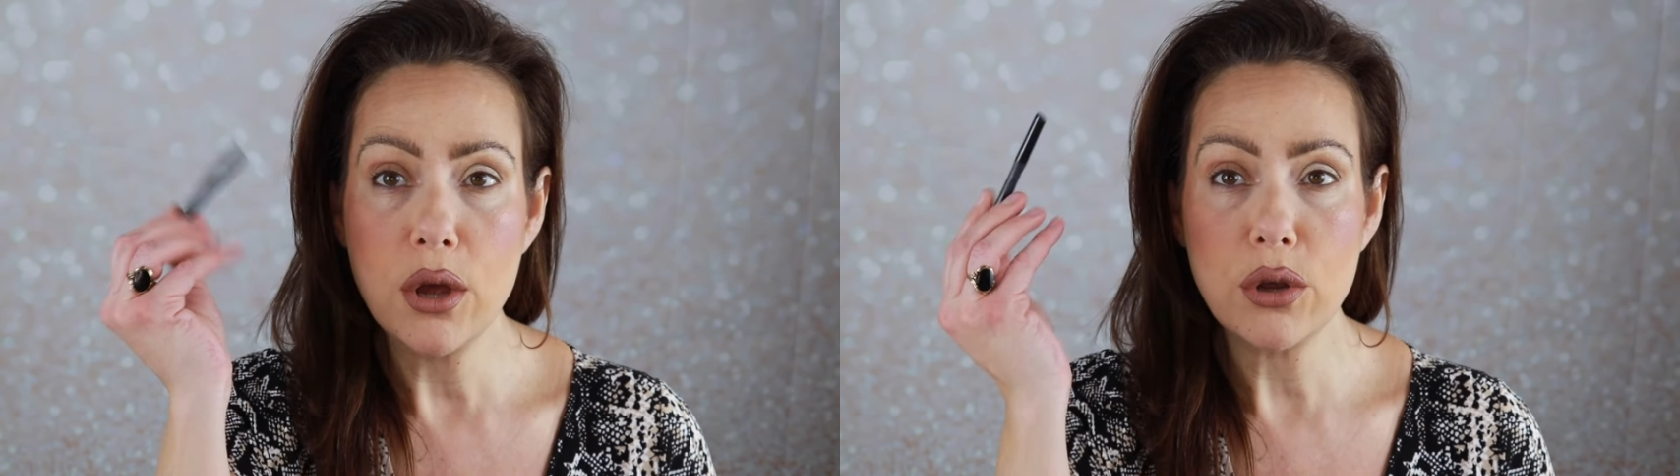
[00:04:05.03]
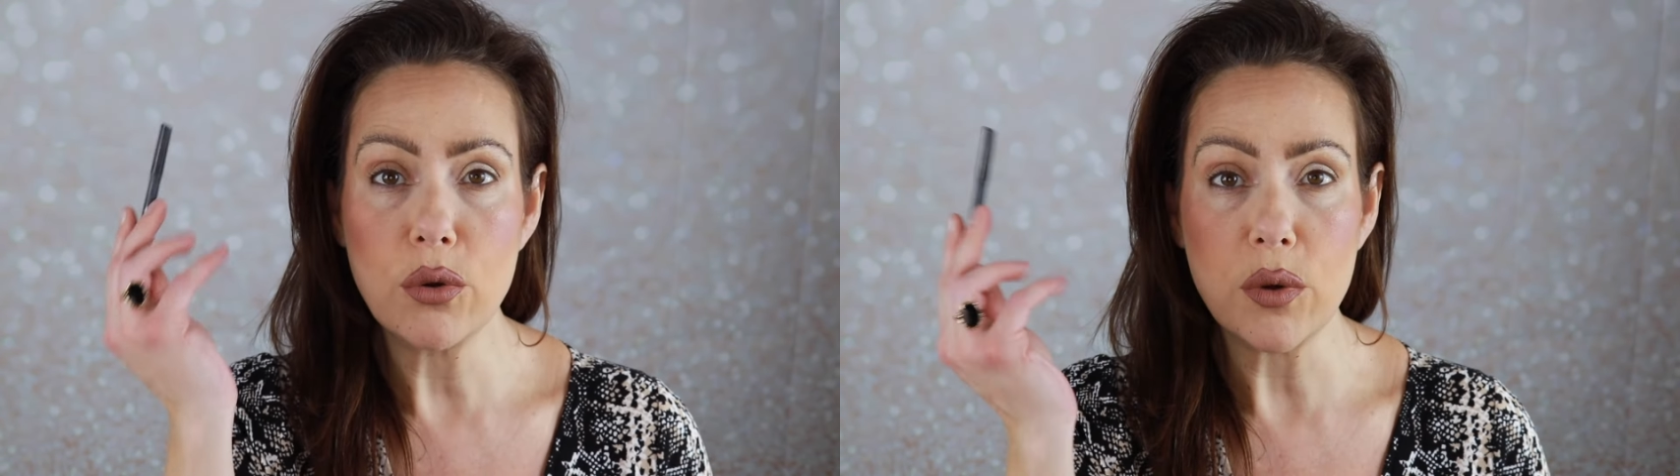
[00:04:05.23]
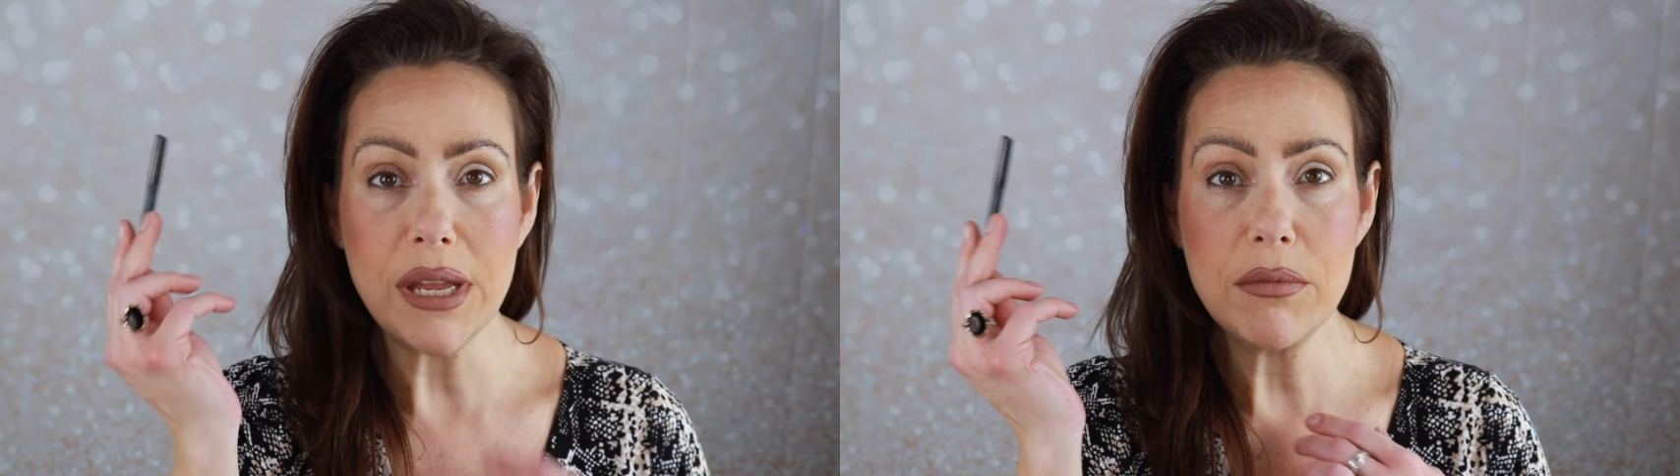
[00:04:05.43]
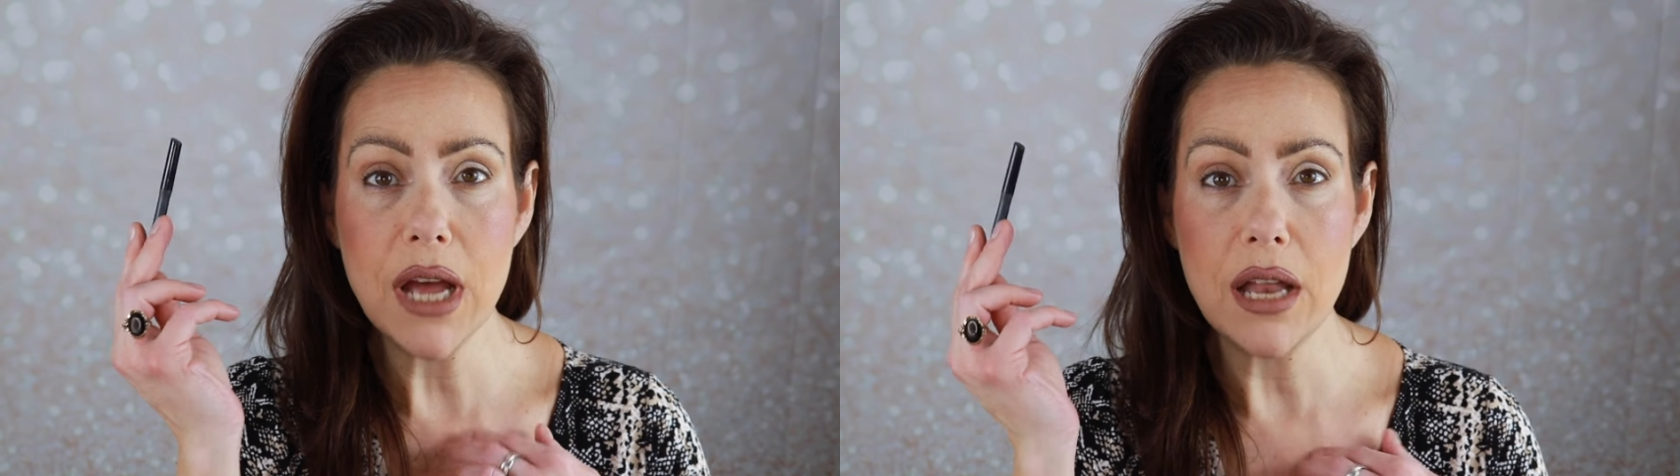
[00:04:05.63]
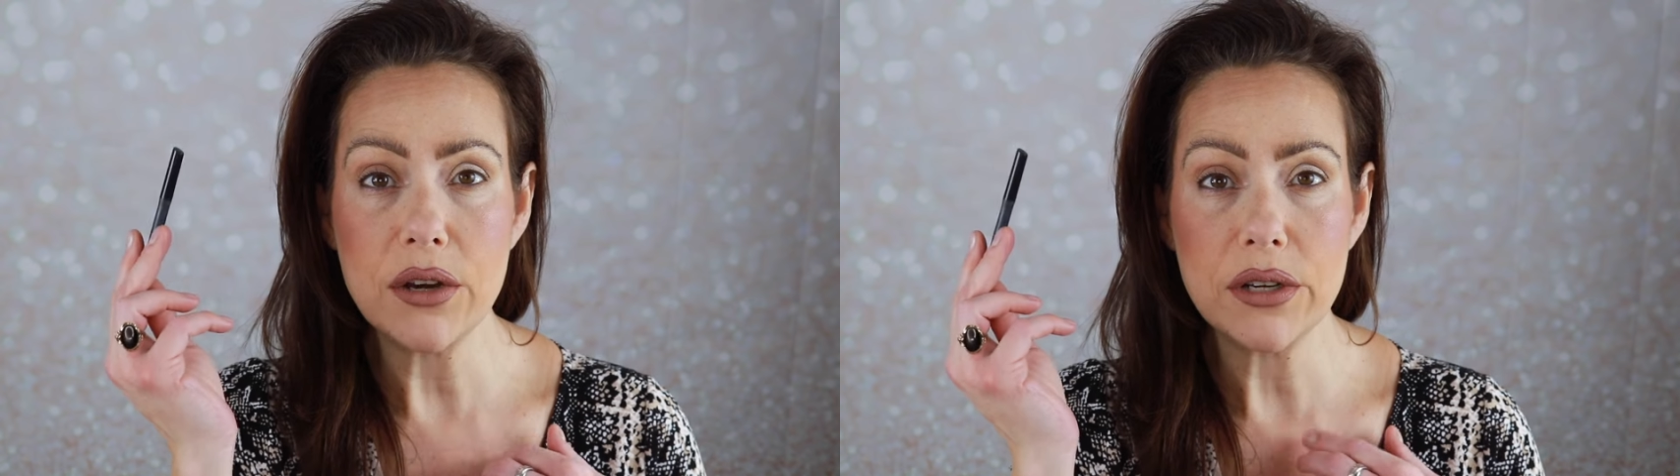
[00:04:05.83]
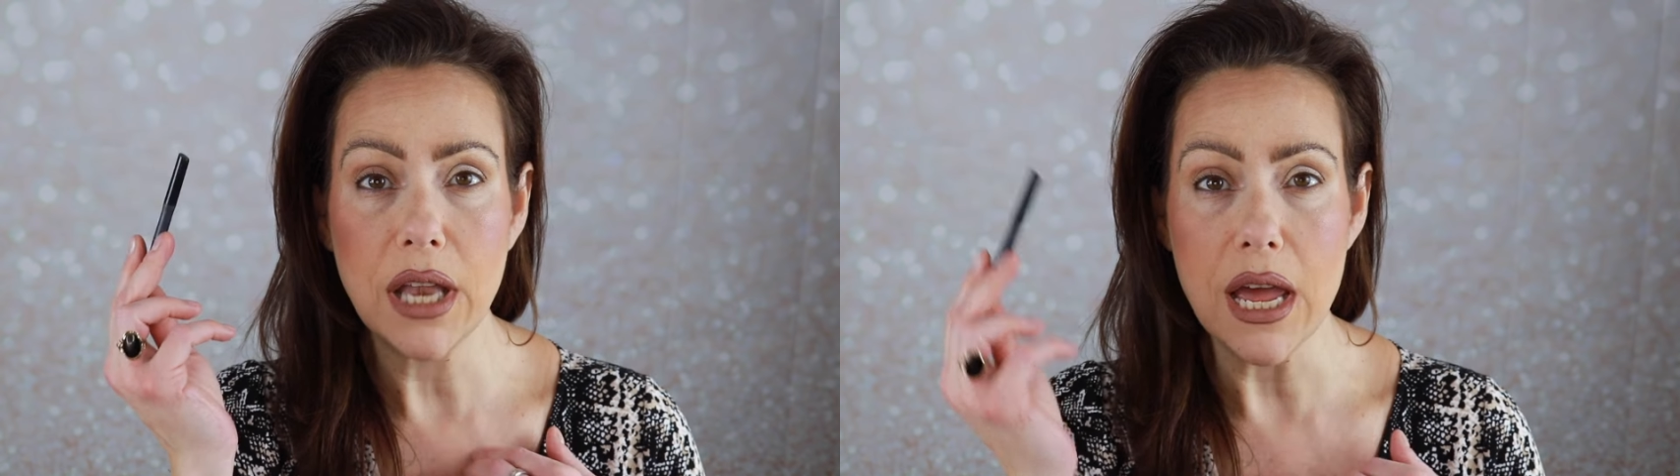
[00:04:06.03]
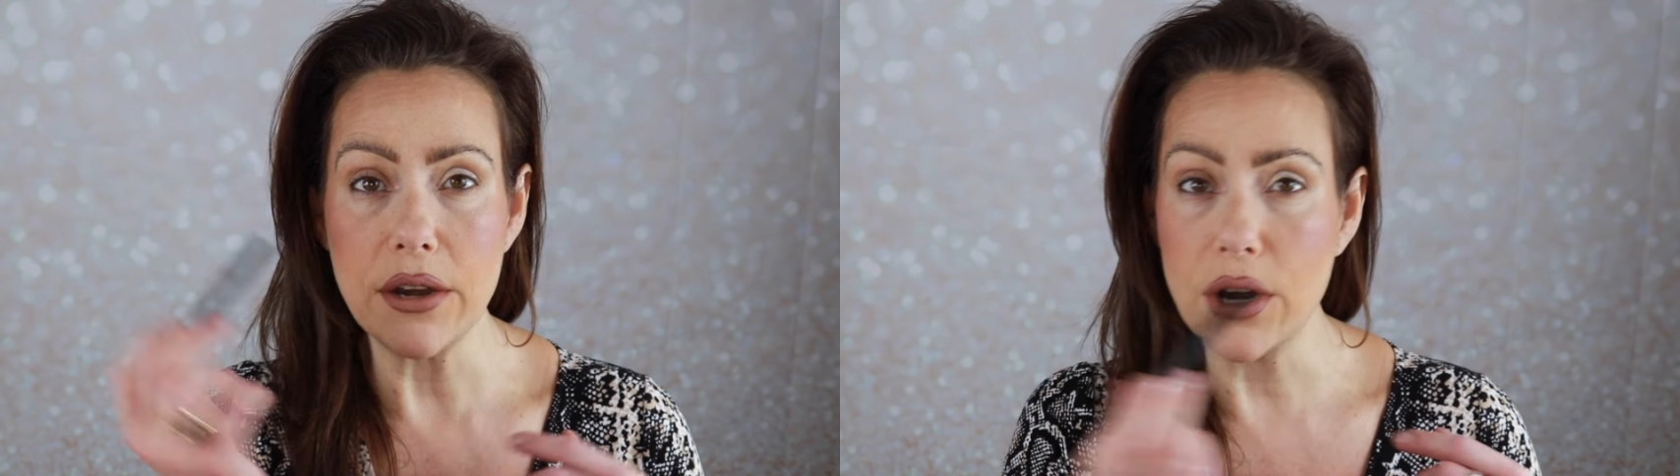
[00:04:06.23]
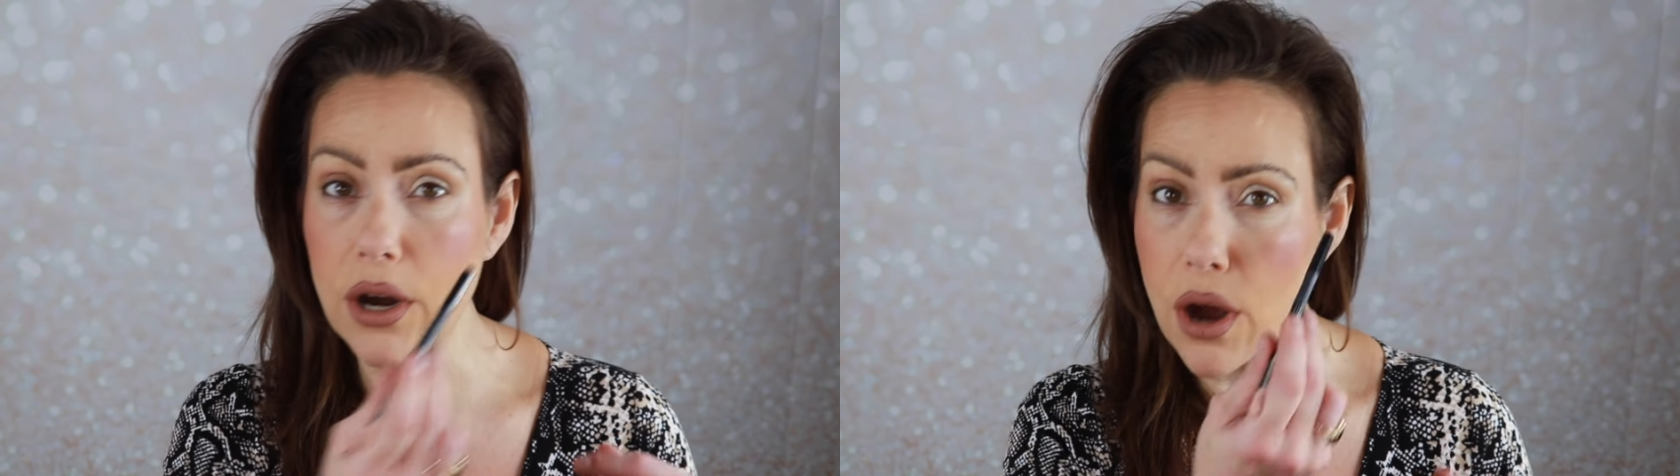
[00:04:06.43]
cream colored
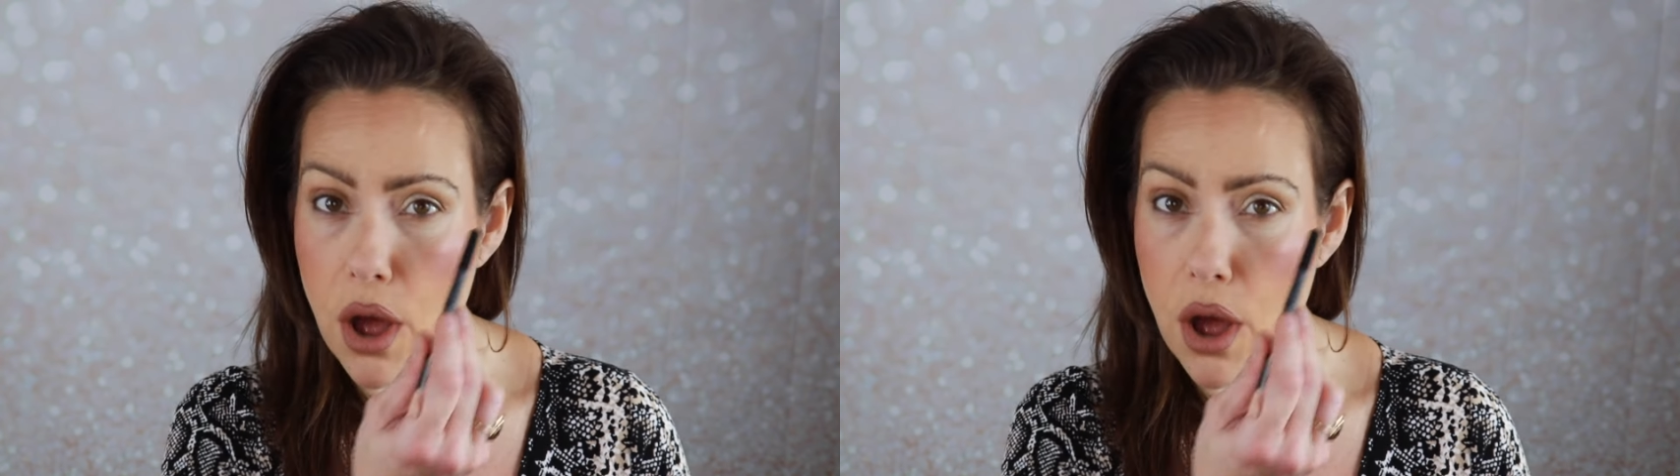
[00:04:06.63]
liner